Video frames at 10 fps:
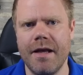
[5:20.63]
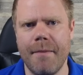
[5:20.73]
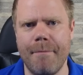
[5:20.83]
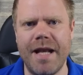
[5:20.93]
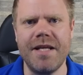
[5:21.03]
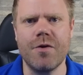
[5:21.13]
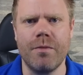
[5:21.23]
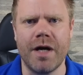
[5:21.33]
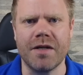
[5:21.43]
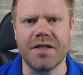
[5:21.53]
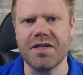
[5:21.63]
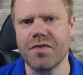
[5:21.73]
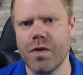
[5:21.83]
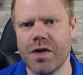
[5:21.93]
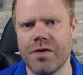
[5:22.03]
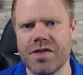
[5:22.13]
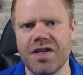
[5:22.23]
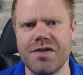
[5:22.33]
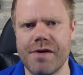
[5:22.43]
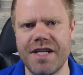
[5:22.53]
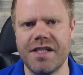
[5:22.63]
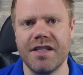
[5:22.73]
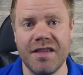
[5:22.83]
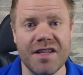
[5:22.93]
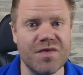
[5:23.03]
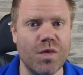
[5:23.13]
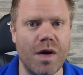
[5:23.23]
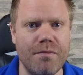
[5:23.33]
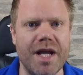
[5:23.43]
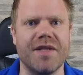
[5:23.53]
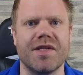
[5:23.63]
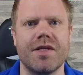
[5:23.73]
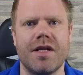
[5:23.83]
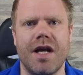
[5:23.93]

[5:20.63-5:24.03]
Many commanders were concentrated in this one base,